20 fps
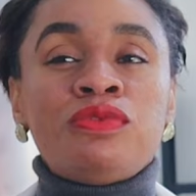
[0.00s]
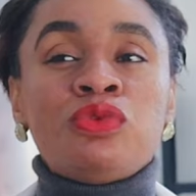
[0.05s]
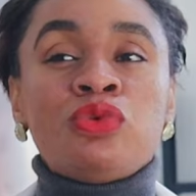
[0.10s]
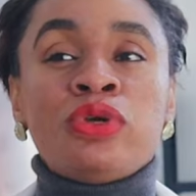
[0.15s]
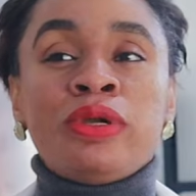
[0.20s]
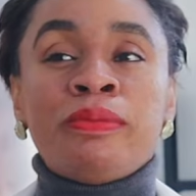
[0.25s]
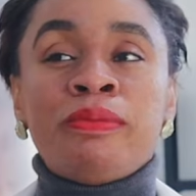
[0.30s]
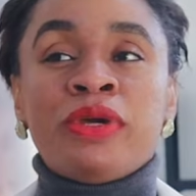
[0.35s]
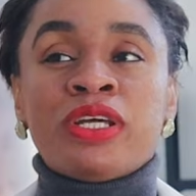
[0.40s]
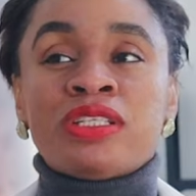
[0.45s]
you
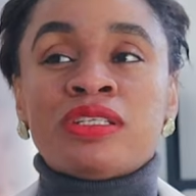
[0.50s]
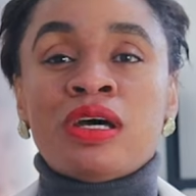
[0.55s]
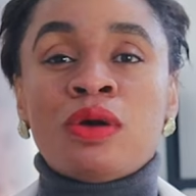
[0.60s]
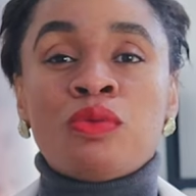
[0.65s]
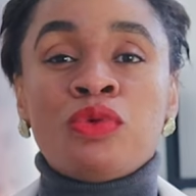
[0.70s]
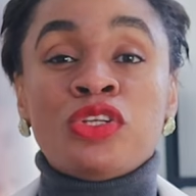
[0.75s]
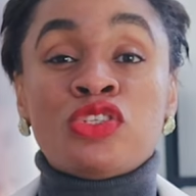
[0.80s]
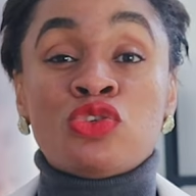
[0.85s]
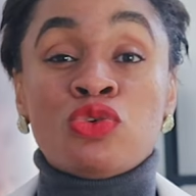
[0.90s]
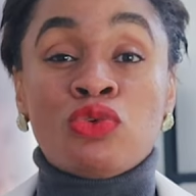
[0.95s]
a better
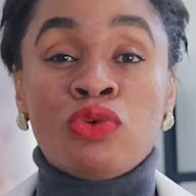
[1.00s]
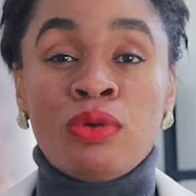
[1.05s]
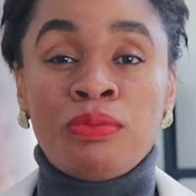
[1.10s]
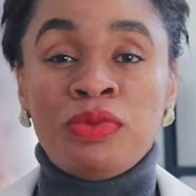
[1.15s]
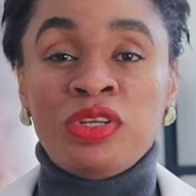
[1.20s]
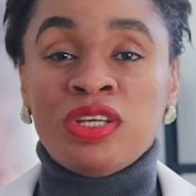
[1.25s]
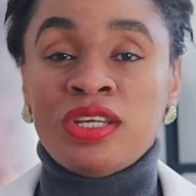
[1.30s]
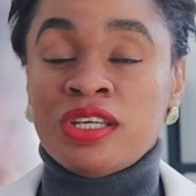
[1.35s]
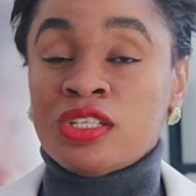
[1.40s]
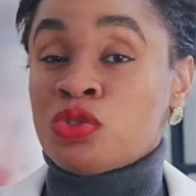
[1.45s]
way to
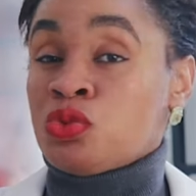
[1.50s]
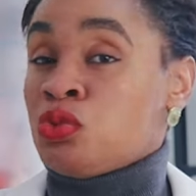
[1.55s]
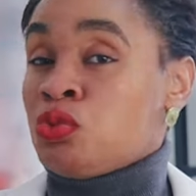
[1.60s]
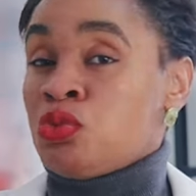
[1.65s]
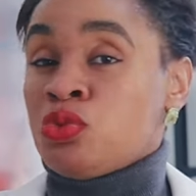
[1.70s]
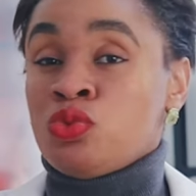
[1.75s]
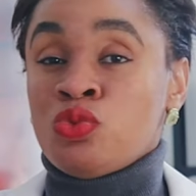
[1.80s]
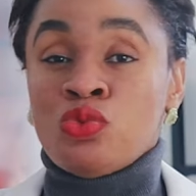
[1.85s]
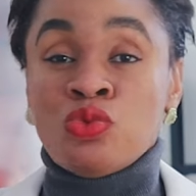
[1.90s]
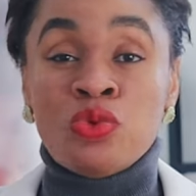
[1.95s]
communicate to
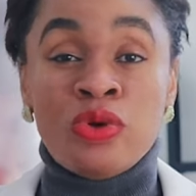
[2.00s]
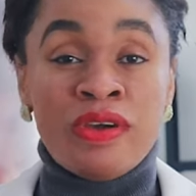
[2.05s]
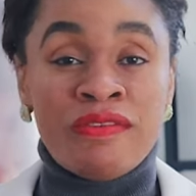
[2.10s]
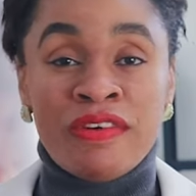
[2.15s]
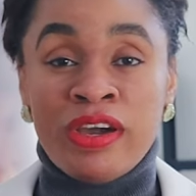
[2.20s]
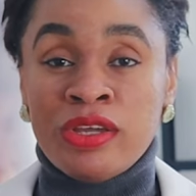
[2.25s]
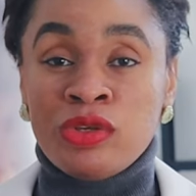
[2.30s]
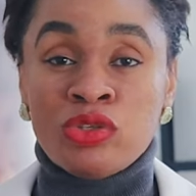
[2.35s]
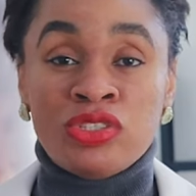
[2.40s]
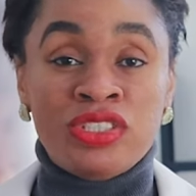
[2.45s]

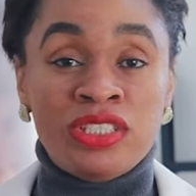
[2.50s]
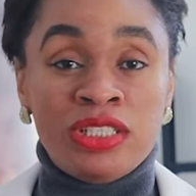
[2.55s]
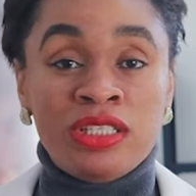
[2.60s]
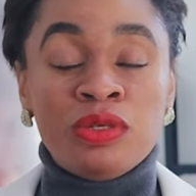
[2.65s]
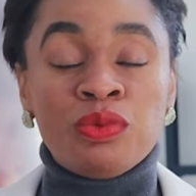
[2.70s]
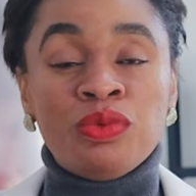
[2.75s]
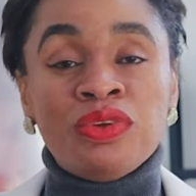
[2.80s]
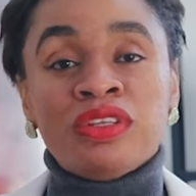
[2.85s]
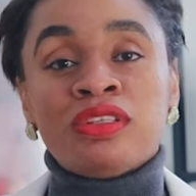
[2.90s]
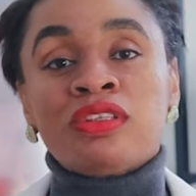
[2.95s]
whoever you're
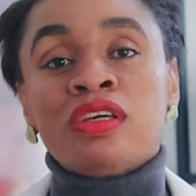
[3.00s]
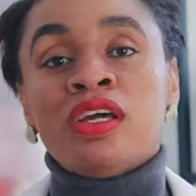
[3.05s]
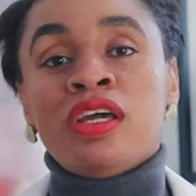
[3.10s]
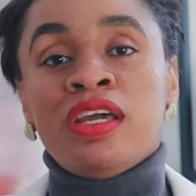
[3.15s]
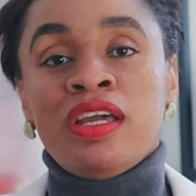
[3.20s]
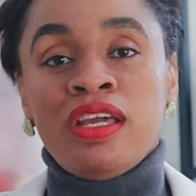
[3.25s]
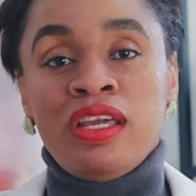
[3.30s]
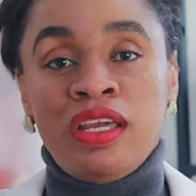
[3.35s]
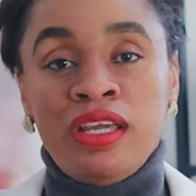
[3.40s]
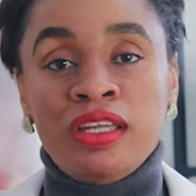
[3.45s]
dealing with
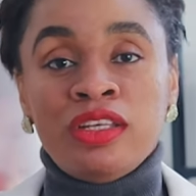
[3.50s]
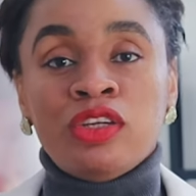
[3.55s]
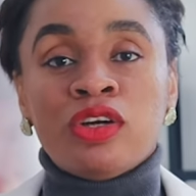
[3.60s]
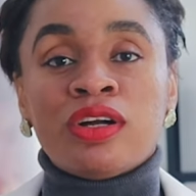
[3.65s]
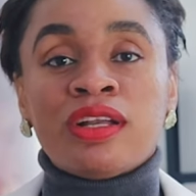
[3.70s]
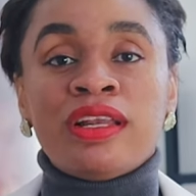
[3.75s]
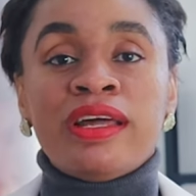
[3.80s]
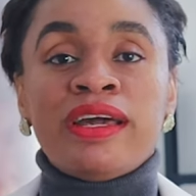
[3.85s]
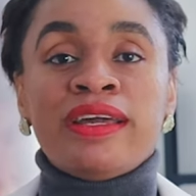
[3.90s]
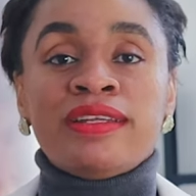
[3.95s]
in your
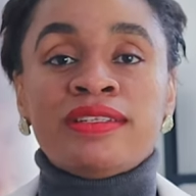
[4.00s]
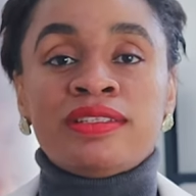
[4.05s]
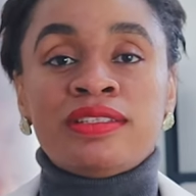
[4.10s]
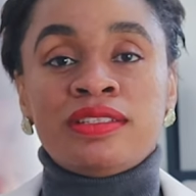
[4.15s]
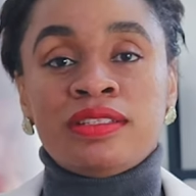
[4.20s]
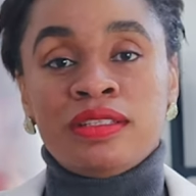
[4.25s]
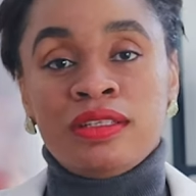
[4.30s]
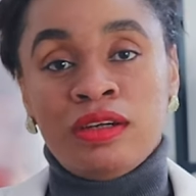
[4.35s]
client's